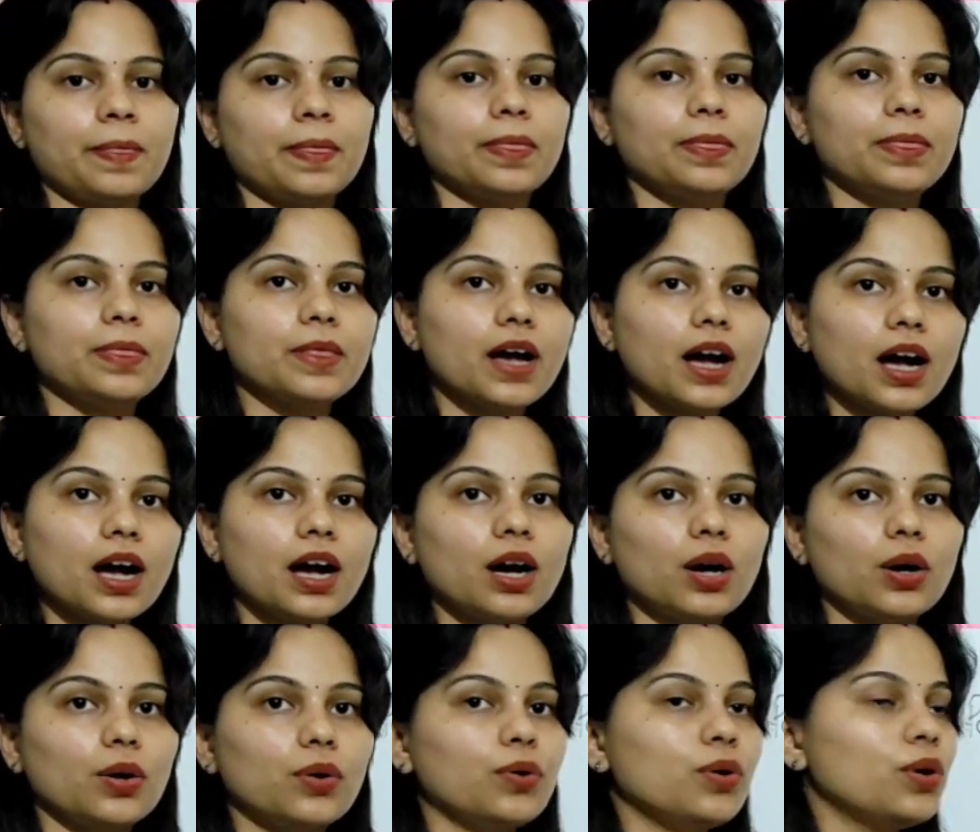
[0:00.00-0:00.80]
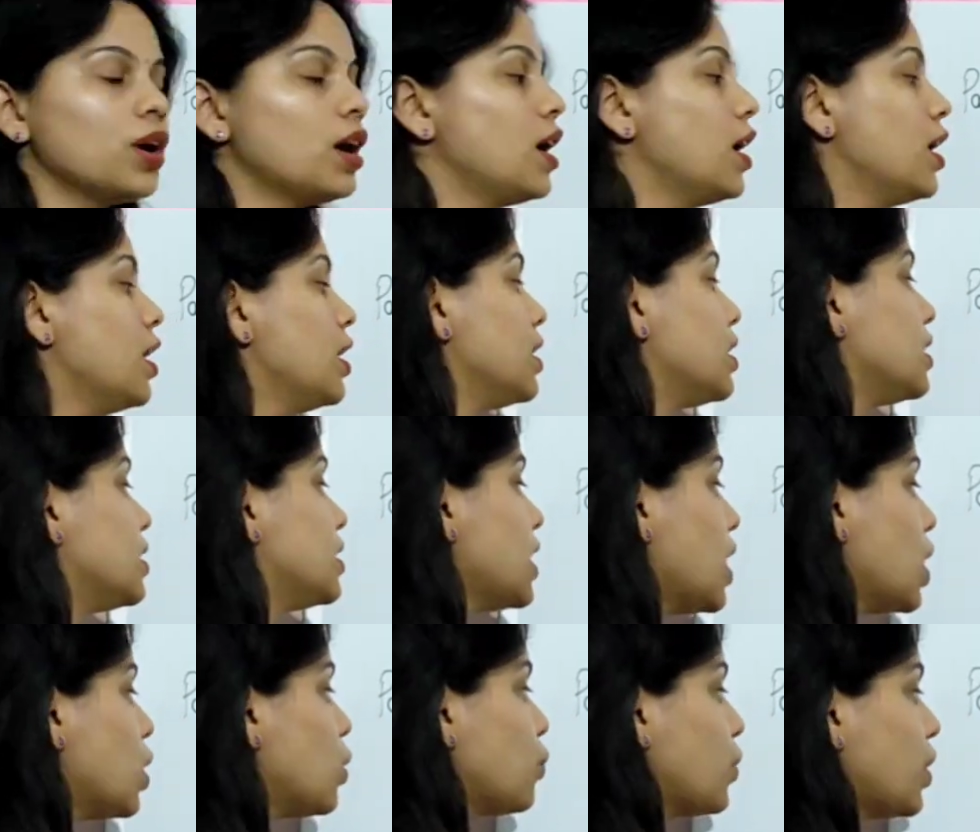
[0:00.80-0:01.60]
Now
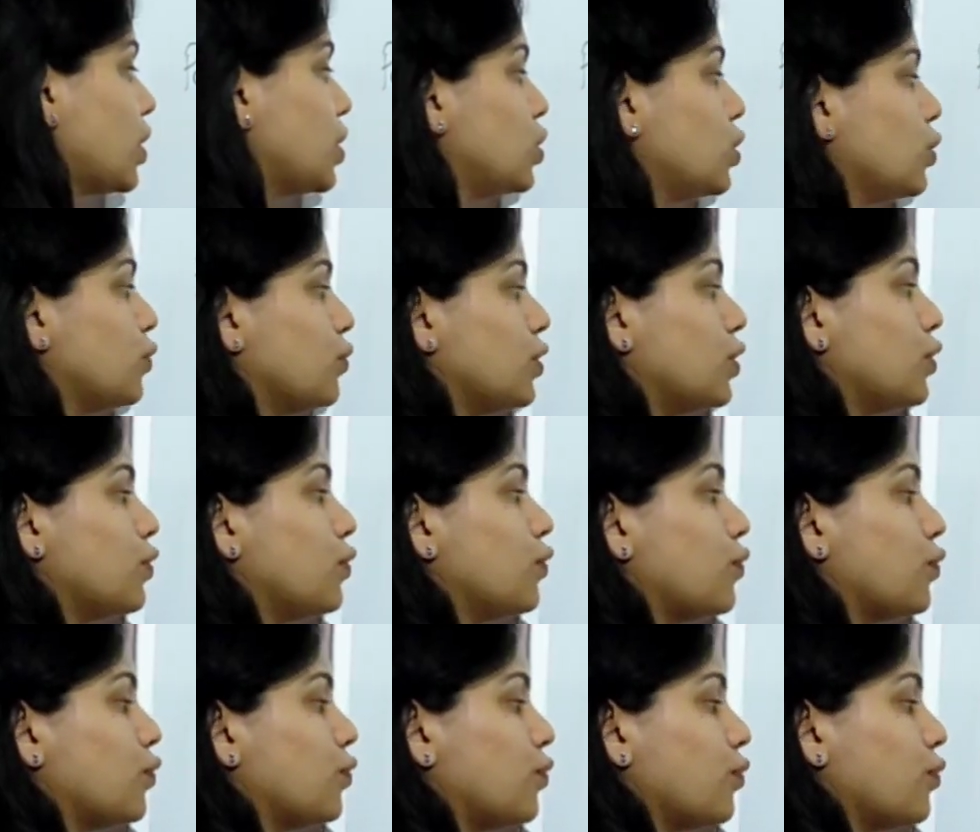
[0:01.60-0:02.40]
when you will